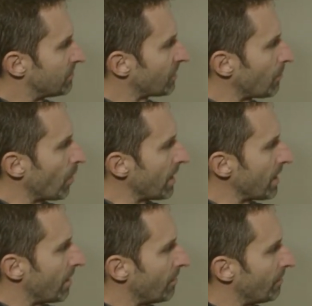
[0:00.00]
some way
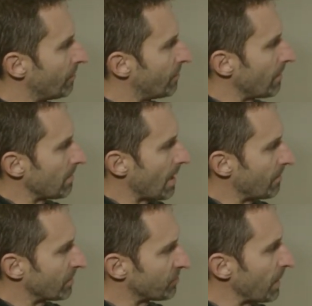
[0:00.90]
of
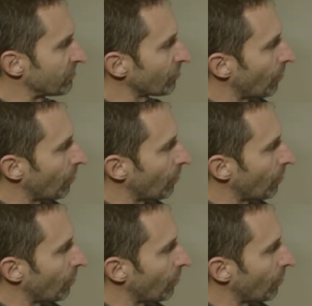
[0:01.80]
having a spacer,